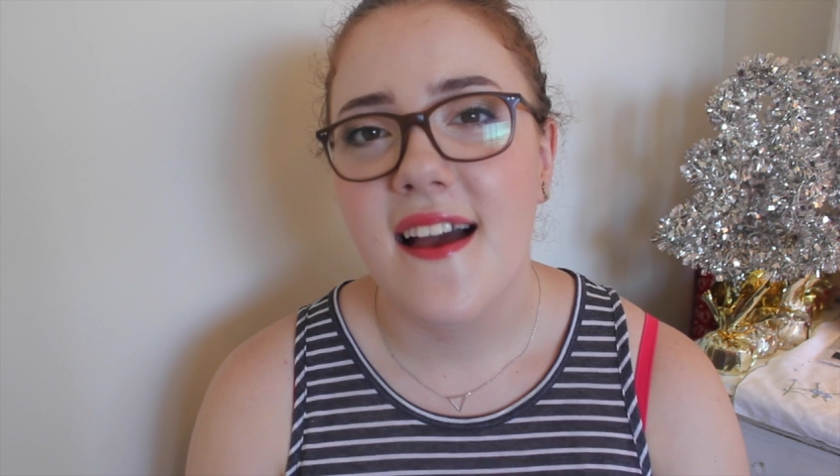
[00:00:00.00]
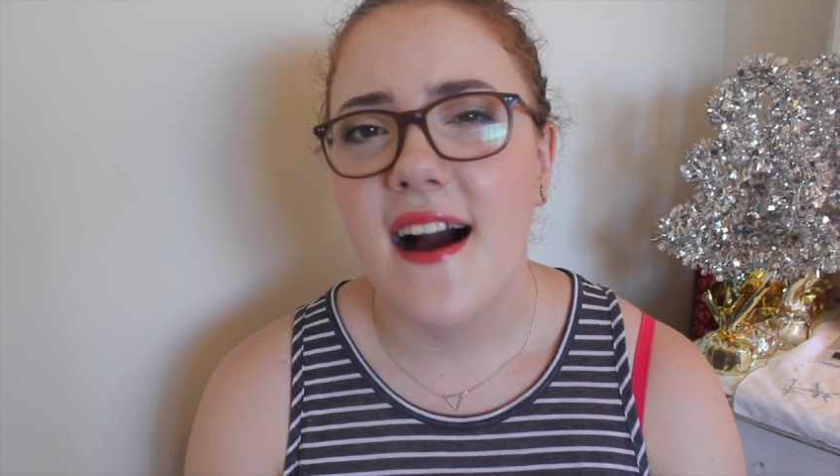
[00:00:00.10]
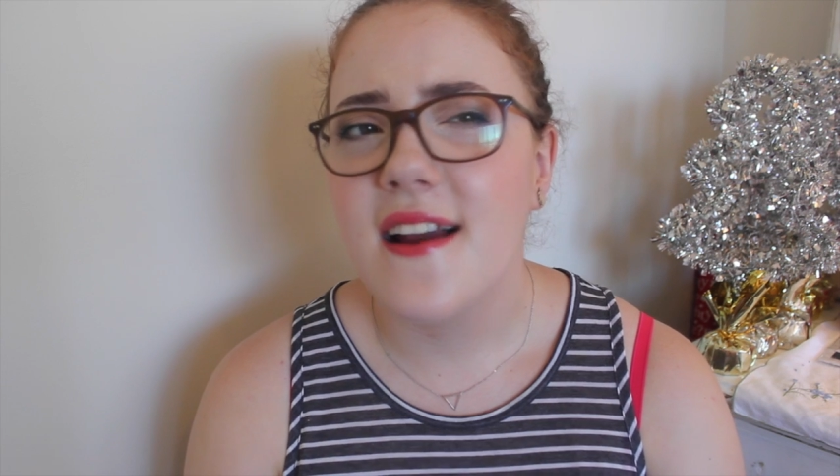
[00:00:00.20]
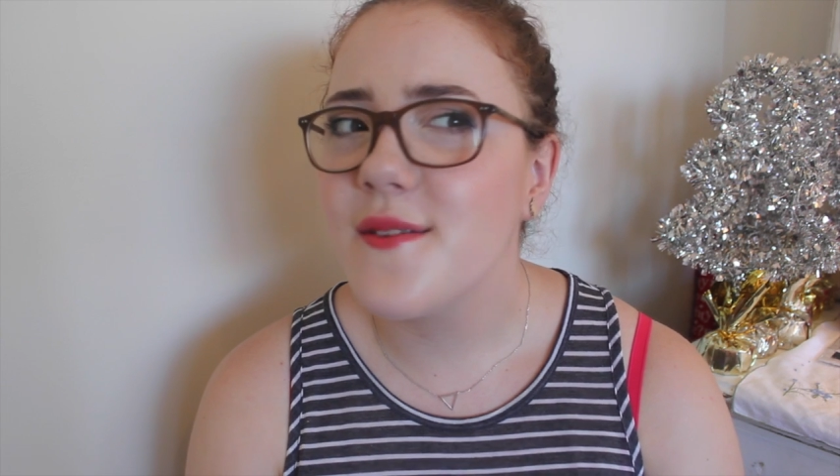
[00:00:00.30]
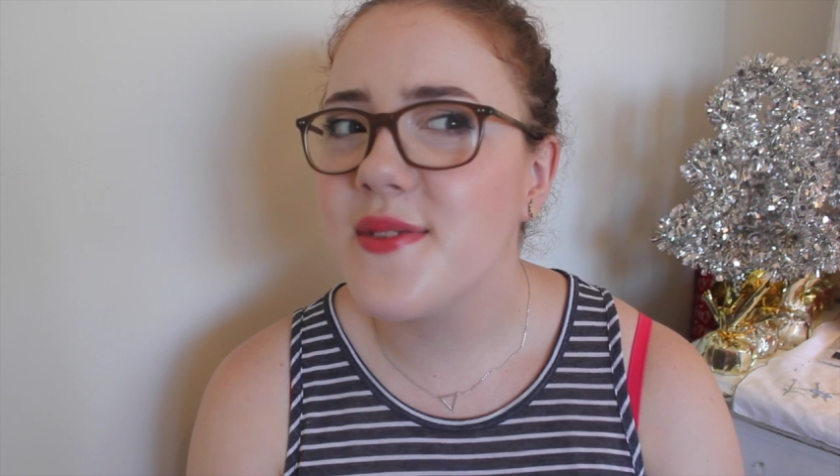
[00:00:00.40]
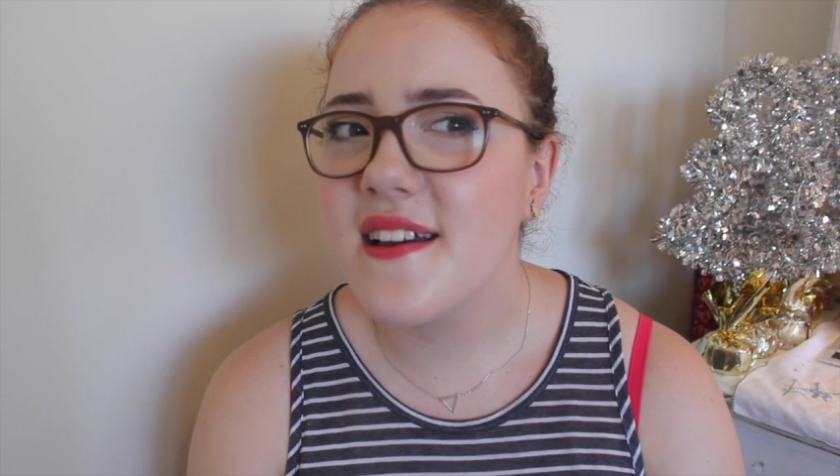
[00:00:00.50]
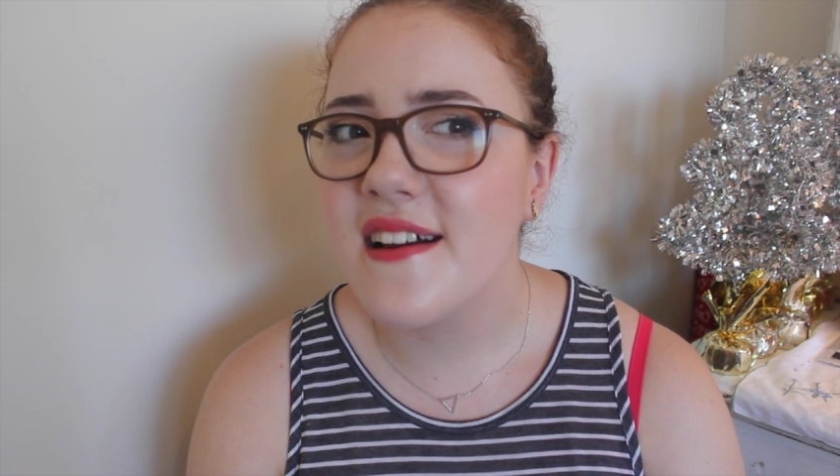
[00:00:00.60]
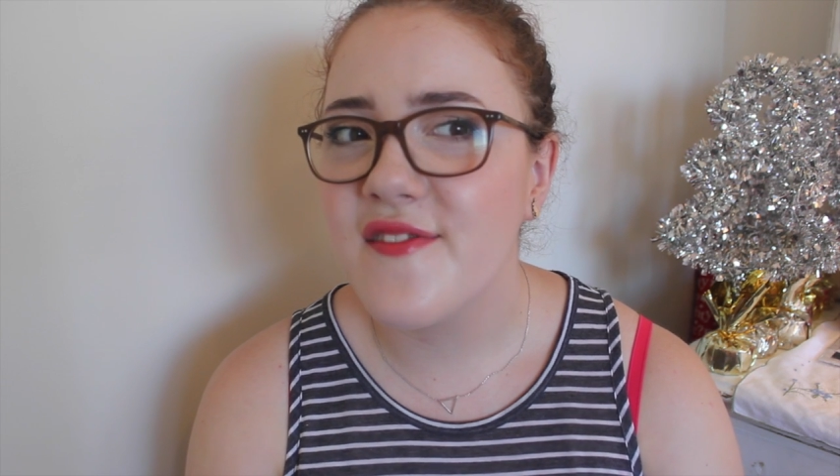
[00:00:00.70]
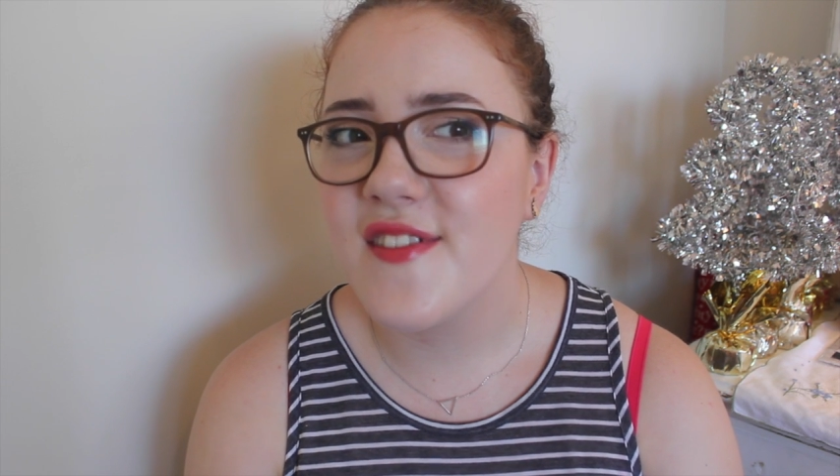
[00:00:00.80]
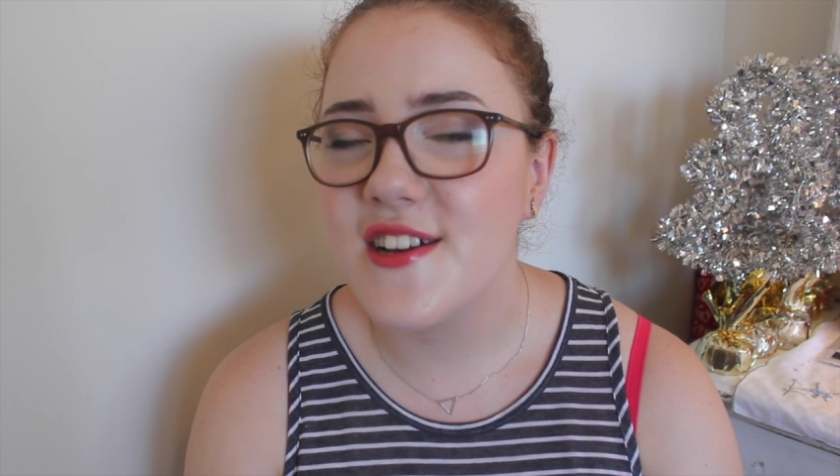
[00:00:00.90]
I don't think
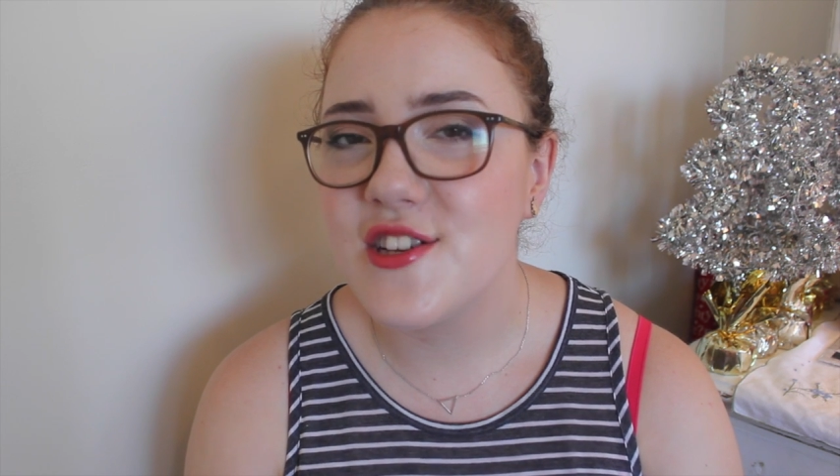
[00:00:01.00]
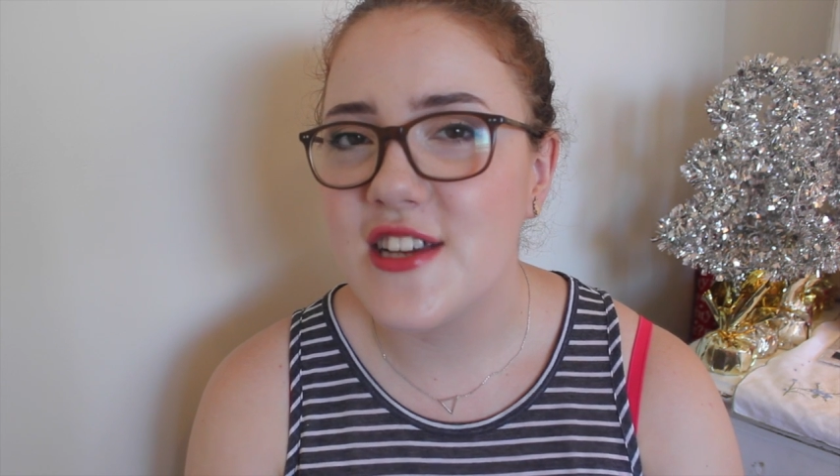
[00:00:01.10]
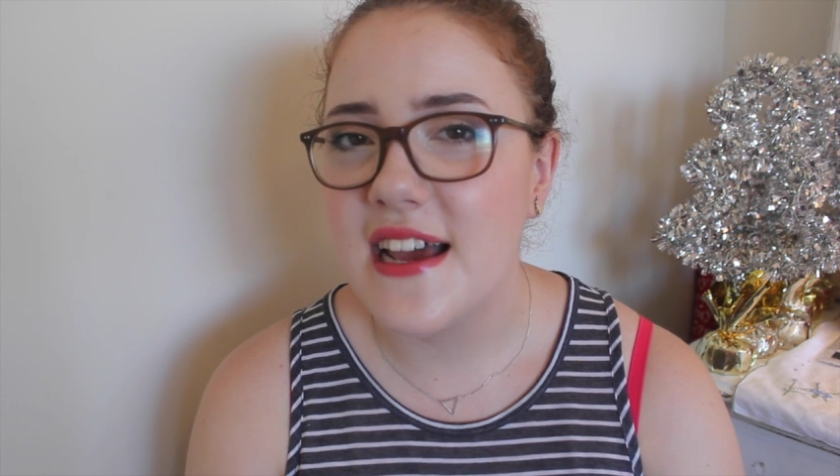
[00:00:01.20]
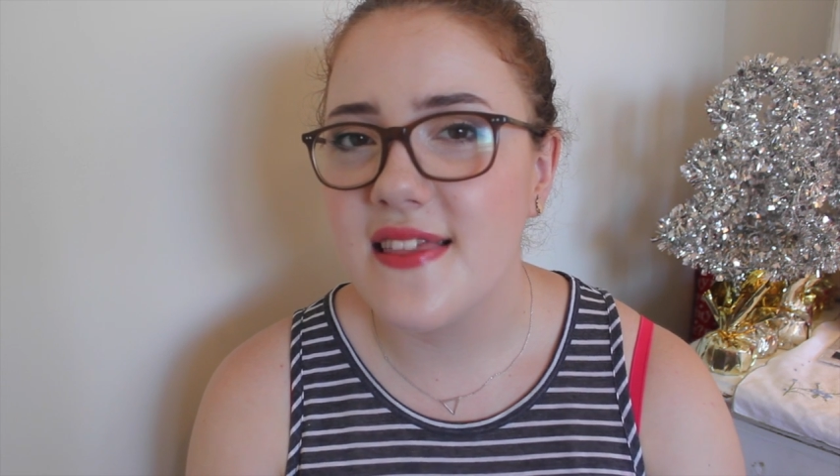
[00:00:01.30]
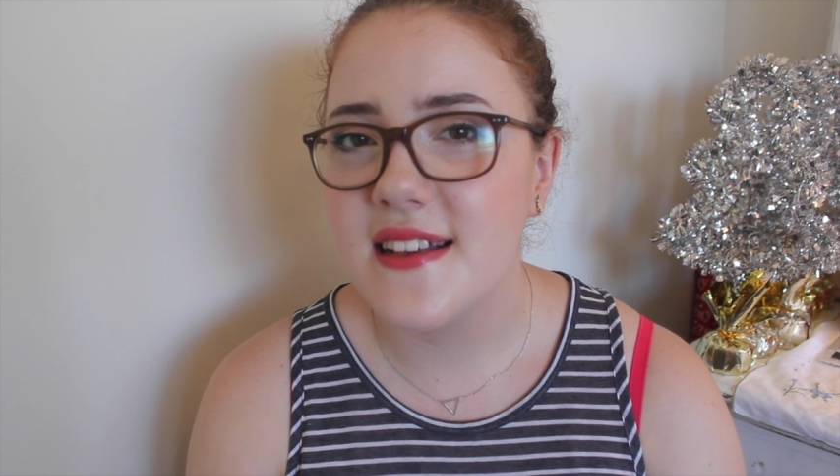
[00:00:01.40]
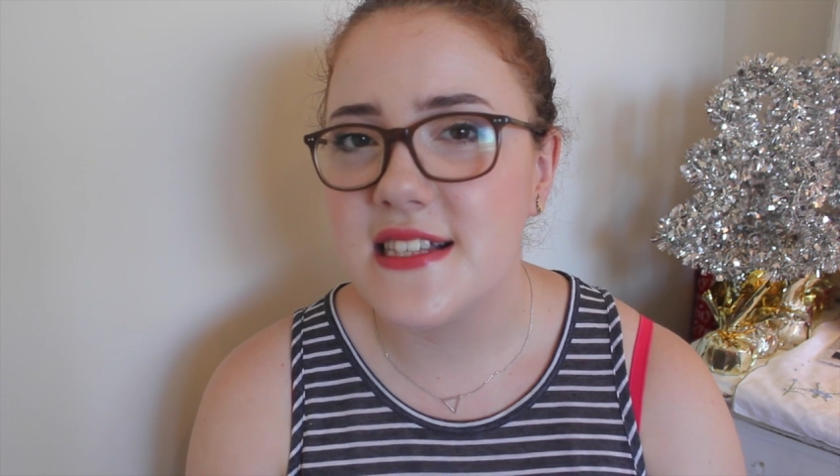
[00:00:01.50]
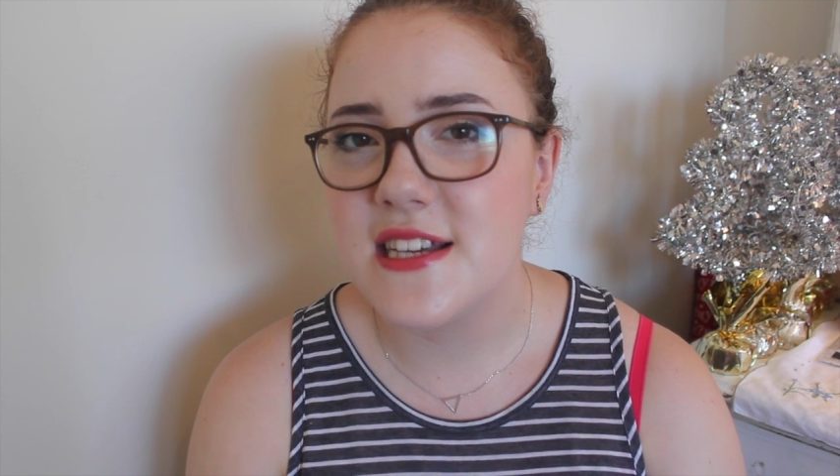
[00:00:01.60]
I finished 10 this